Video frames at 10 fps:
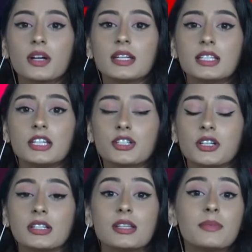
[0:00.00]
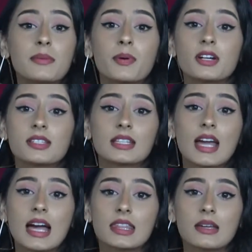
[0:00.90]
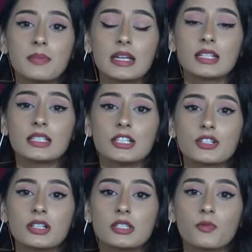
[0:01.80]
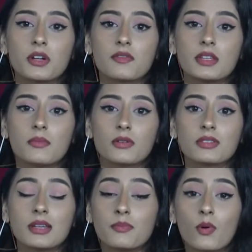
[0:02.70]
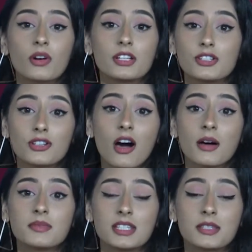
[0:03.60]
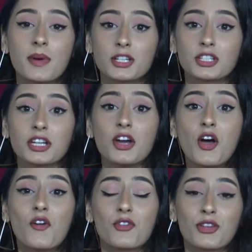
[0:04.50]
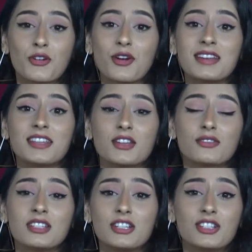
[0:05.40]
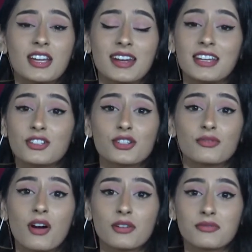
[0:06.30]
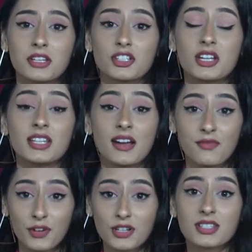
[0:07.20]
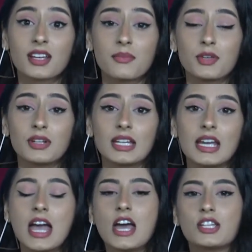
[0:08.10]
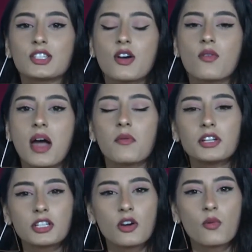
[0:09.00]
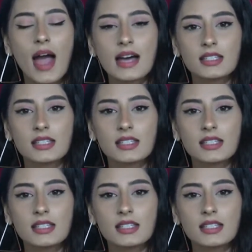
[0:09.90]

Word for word: a teacher. And to me personally, I think being a teacher is one of the most important jobs, especially for the grades that you're teaching and in Toronto, such a diverse community. So I want to know, as a